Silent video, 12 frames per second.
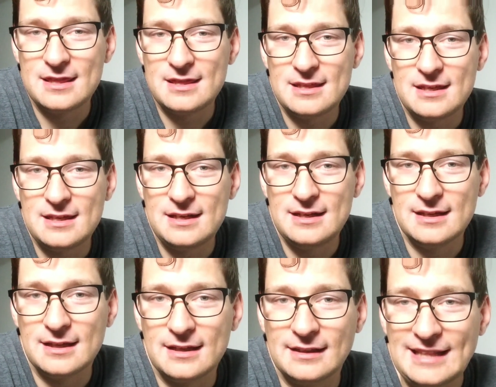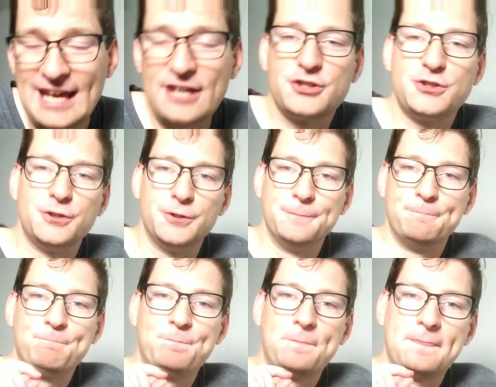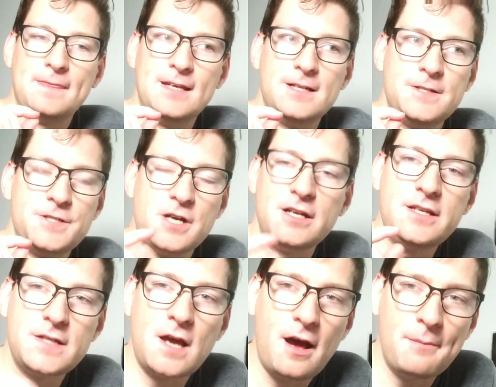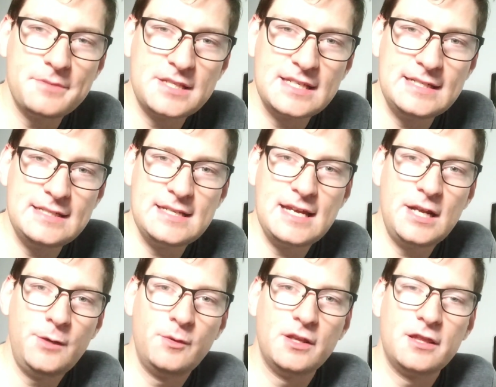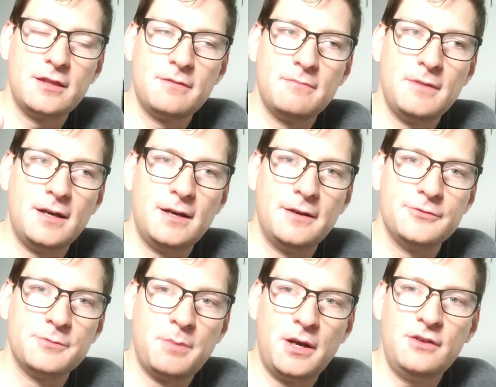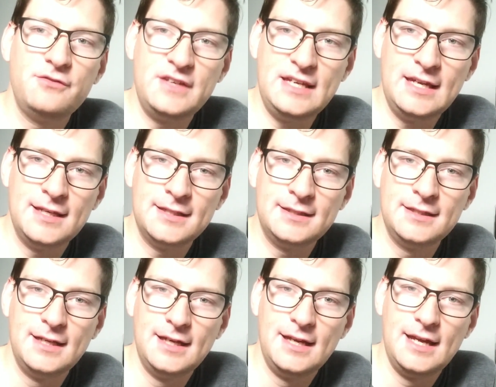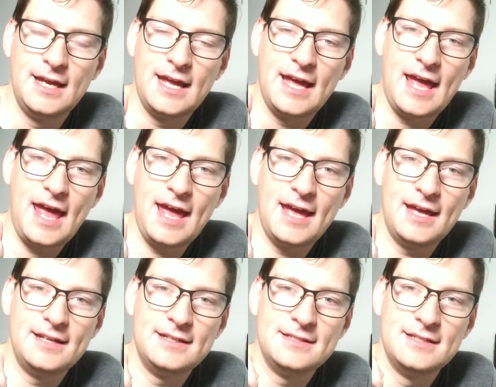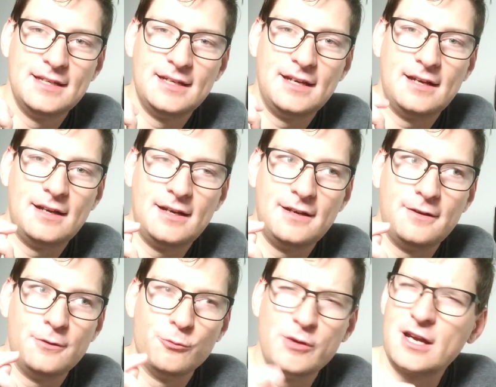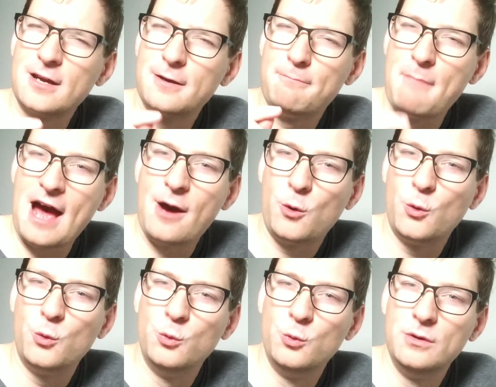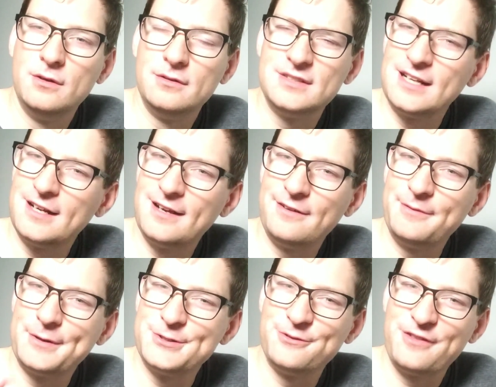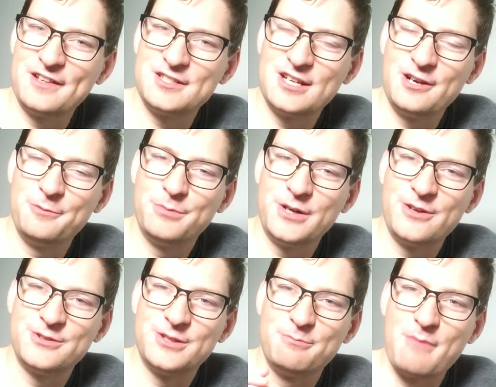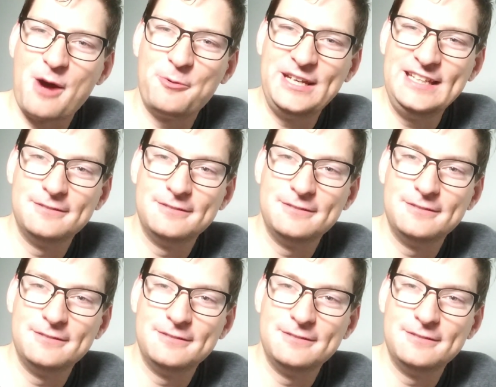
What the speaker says: the lecture that Johnny Thompson did with Paul Vigil and Rick Mao. I'm not sure if that's how you pronounce it. Mao.